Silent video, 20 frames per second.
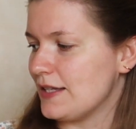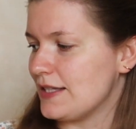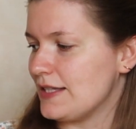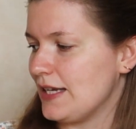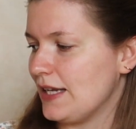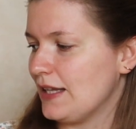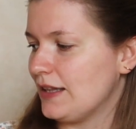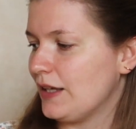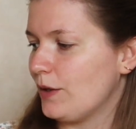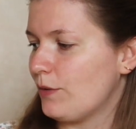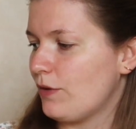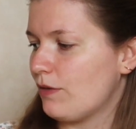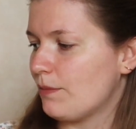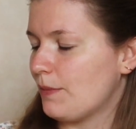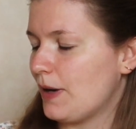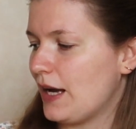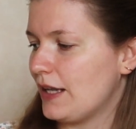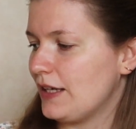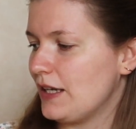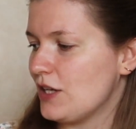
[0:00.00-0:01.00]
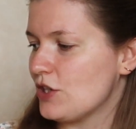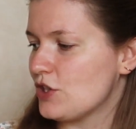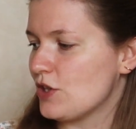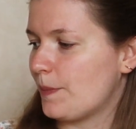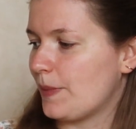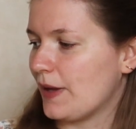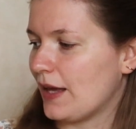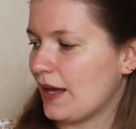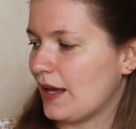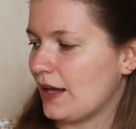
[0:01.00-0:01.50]
dealing with money in
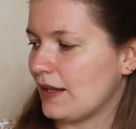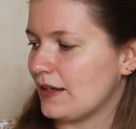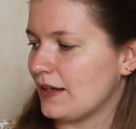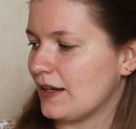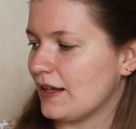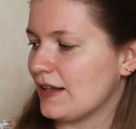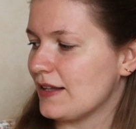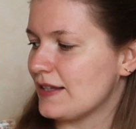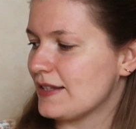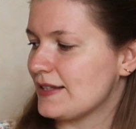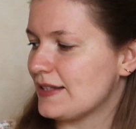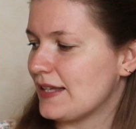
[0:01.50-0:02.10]
Japan,